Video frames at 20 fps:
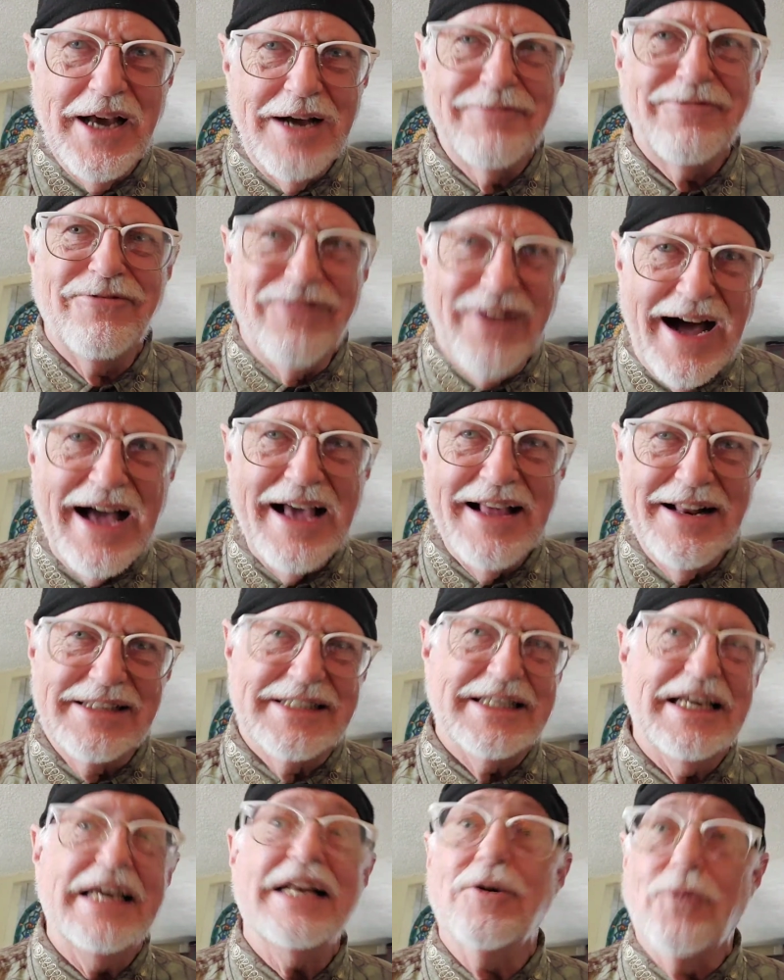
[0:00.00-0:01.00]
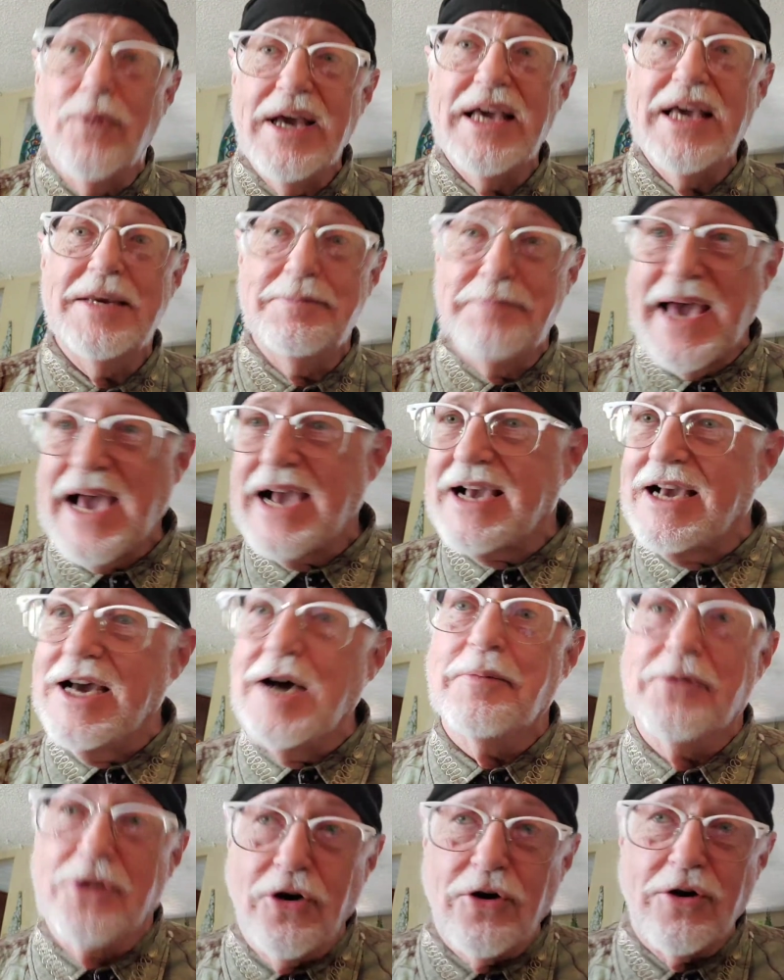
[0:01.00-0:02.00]
I'm fine. Get away. Back
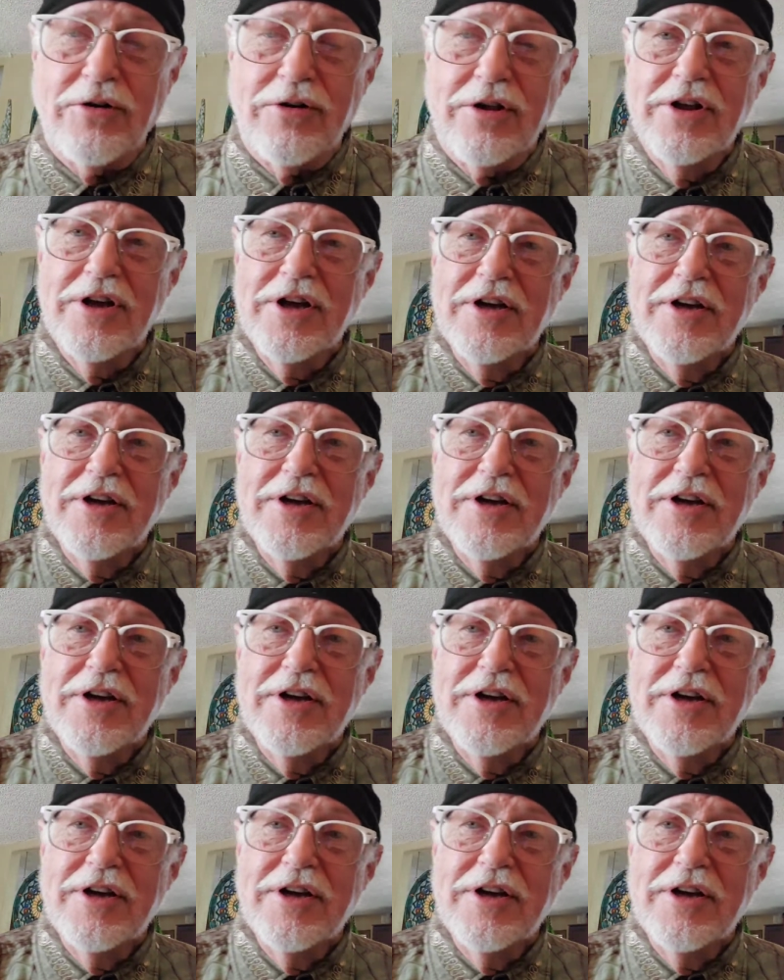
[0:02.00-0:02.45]
up, girl.